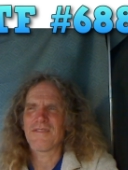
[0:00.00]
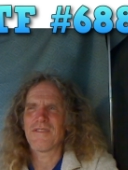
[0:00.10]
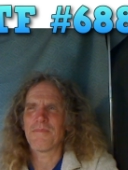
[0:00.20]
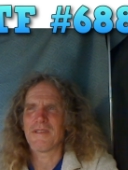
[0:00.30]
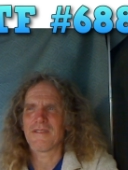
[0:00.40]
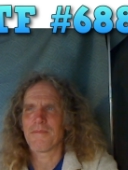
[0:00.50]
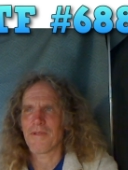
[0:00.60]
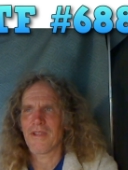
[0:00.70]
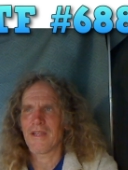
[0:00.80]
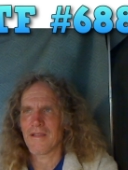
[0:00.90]
I shouldn't be
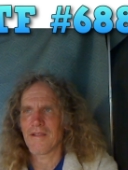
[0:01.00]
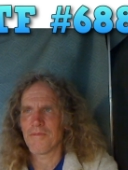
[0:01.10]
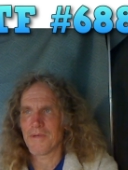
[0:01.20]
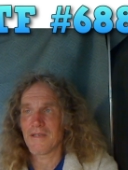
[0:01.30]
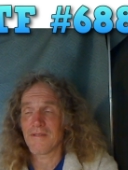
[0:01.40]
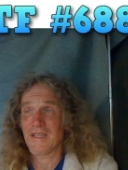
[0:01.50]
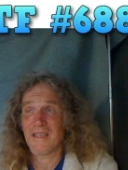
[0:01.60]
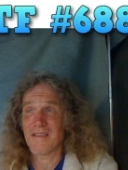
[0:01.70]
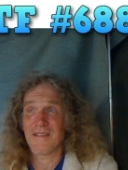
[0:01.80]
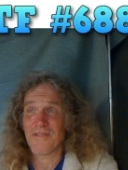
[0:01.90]
sympathetic, though, because,
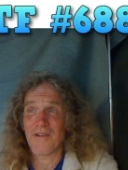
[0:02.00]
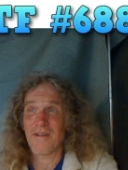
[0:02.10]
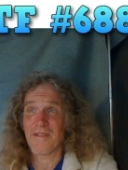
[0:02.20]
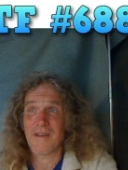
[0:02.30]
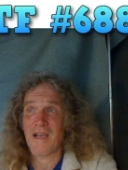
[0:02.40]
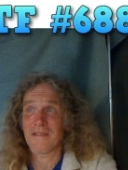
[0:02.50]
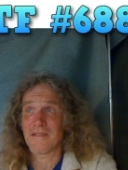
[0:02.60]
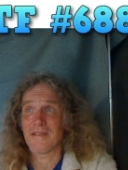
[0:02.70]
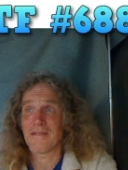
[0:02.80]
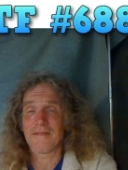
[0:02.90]
again, these are the
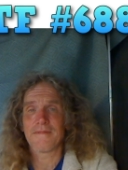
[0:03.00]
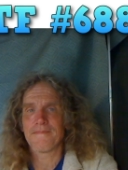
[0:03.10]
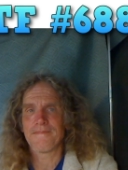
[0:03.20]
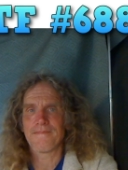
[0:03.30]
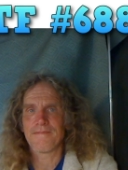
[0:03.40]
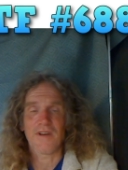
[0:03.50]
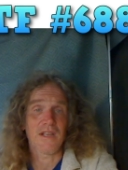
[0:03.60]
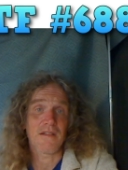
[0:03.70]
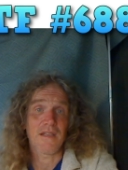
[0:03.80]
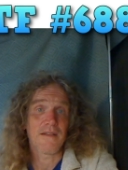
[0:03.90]
Nazis,
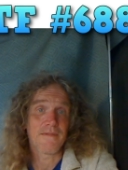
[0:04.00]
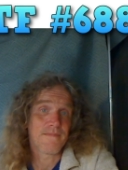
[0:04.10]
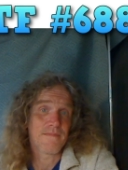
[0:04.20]
frankly.